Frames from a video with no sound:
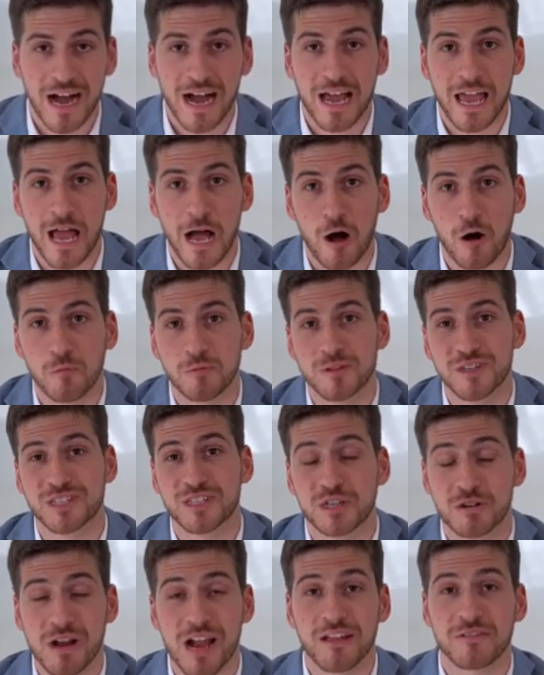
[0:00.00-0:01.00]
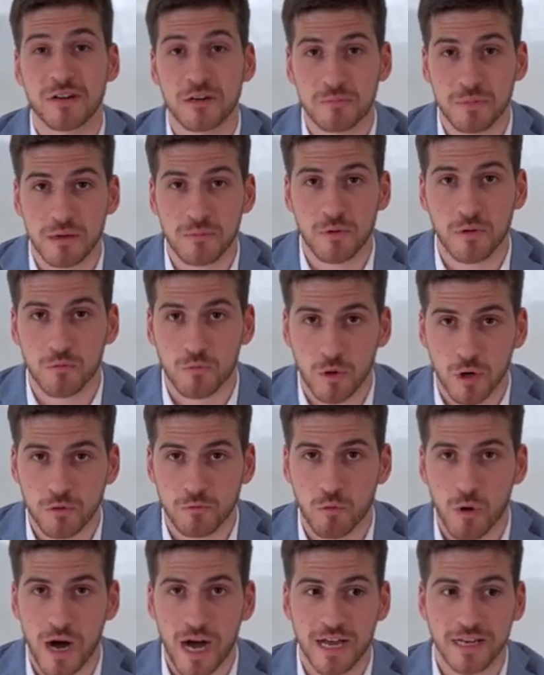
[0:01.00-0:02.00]
I helped 300 people
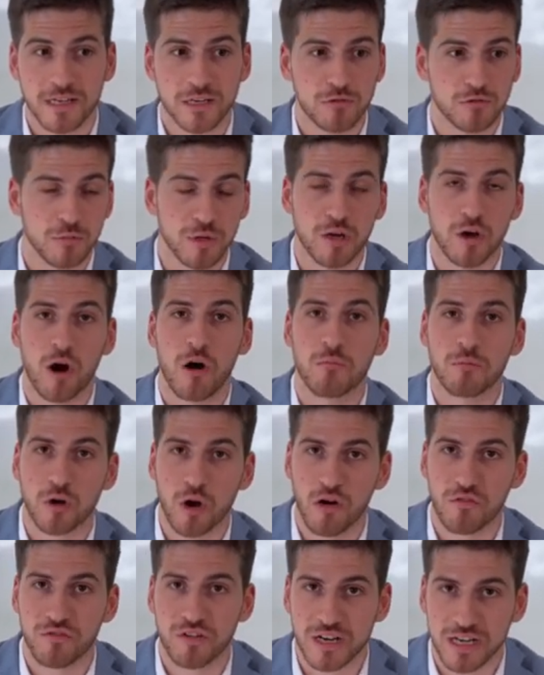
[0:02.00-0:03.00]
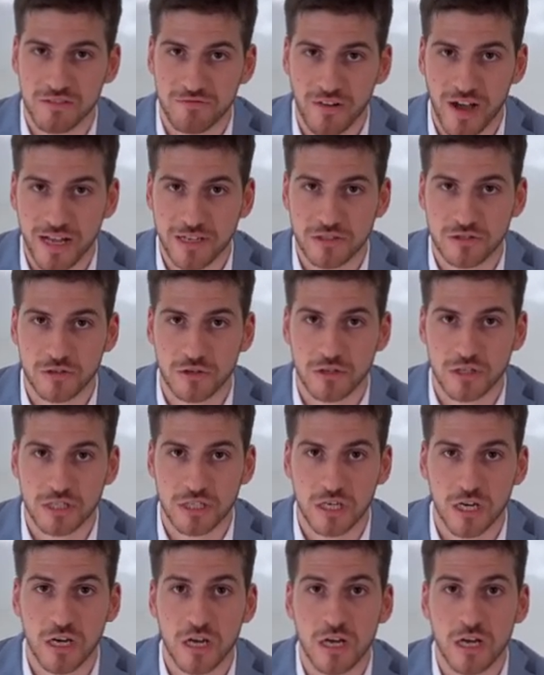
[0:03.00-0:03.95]
worldwide to become confident investors.